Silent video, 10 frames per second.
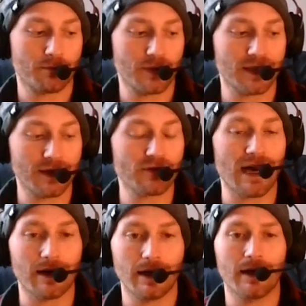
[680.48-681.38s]
gives
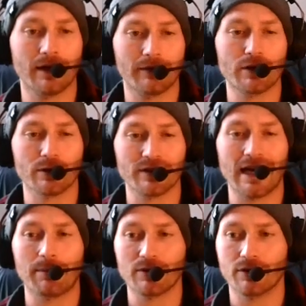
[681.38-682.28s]
out individuals the
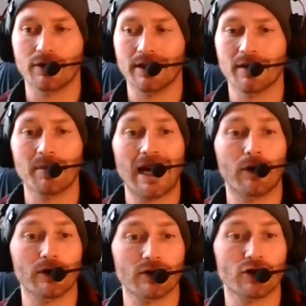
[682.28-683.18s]
opportunity and the
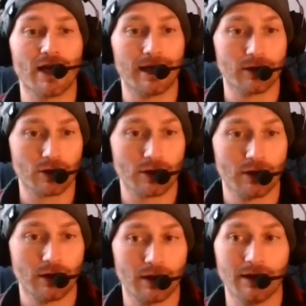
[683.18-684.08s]
power to change
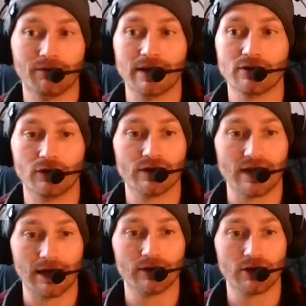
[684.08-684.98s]
if they so
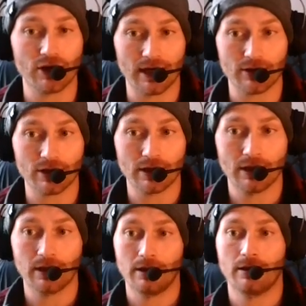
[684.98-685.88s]
desire to change.
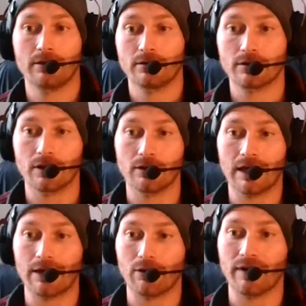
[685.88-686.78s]
So
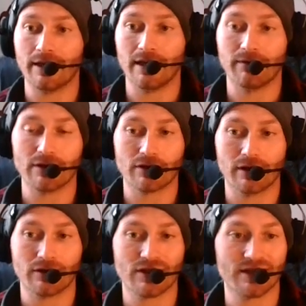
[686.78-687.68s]
I don't think any of us
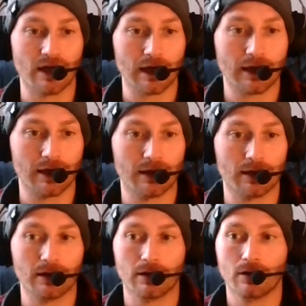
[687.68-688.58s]
are stuck in
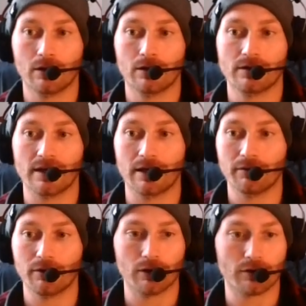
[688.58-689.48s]
a set of
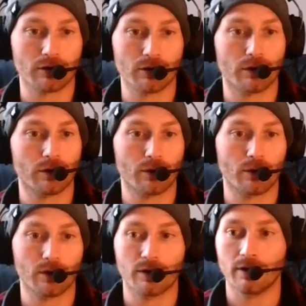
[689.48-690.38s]
cultural
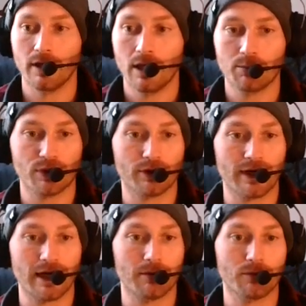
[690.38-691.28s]
or
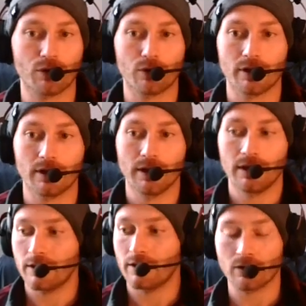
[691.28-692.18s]
programmed or
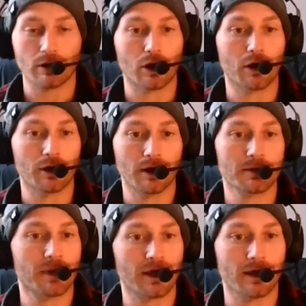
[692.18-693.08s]
learned
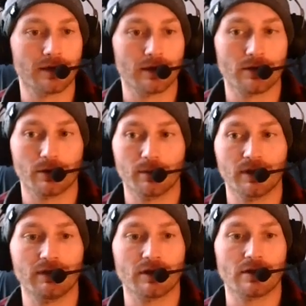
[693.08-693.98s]
experiences or
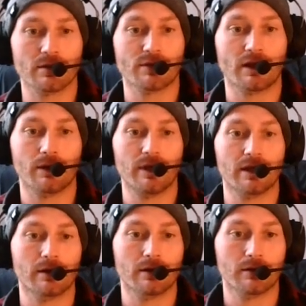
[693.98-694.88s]
belief systems. I think we
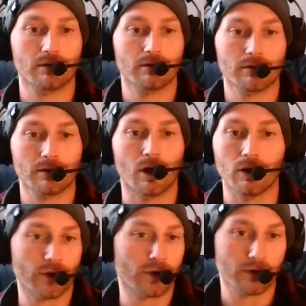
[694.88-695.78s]
can
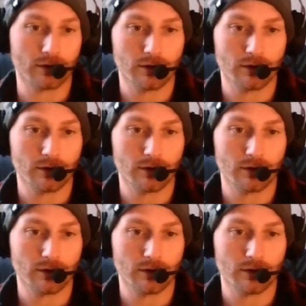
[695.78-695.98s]
alter